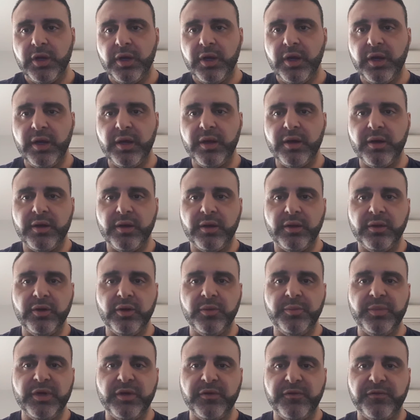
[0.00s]
and a
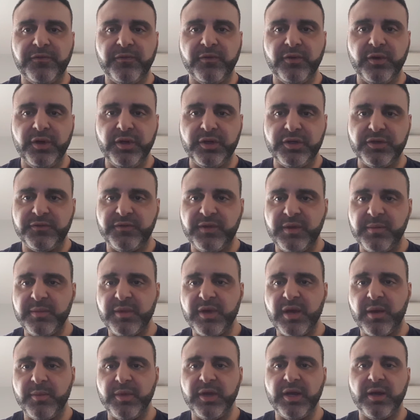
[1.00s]
little bit of footage of them
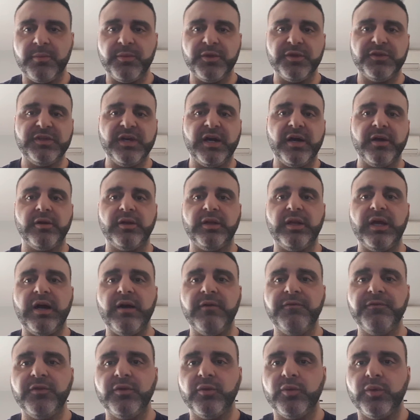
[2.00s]
coming up the tunnel
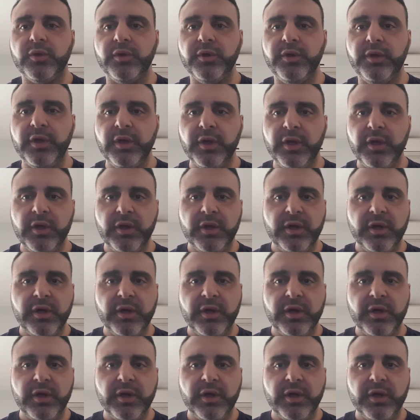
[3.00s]
afterward.